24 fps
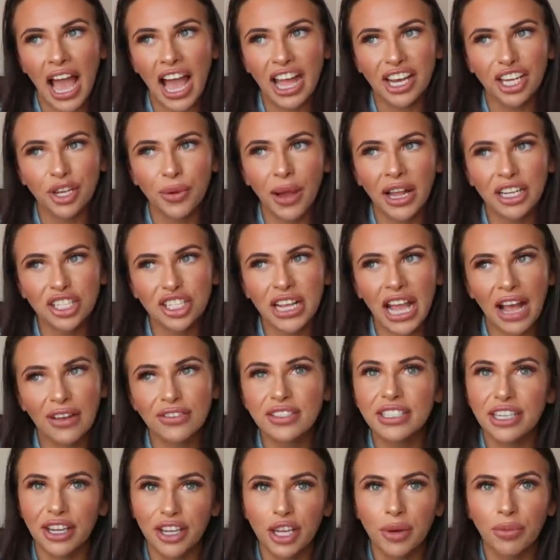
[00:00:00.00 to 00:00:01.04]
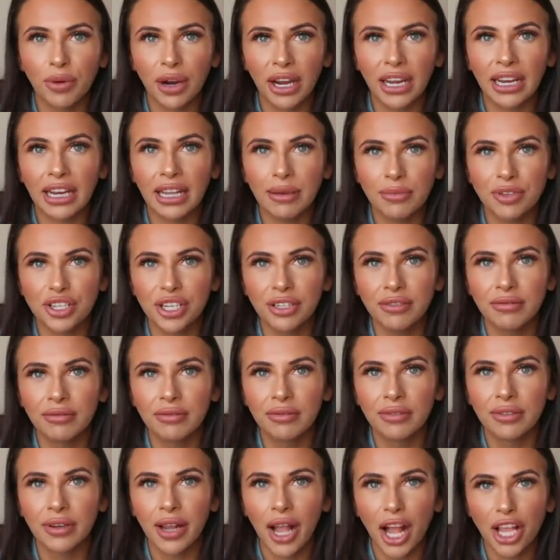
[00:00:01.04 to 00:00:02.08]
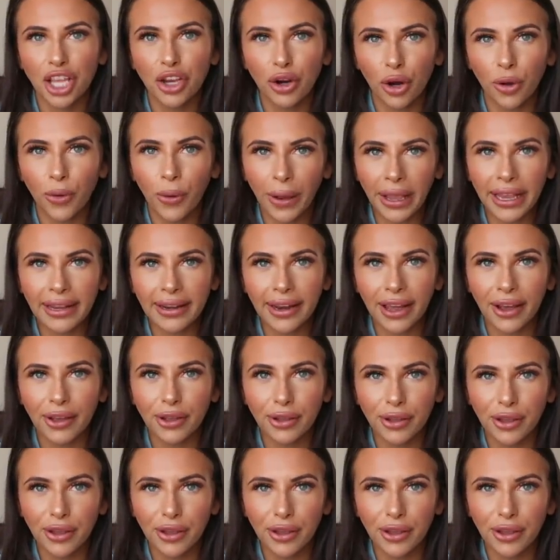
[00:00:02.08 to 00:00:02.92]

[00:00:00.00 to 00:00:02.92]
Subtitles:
and you actually have to tell your brain, Imogen, you're awake now.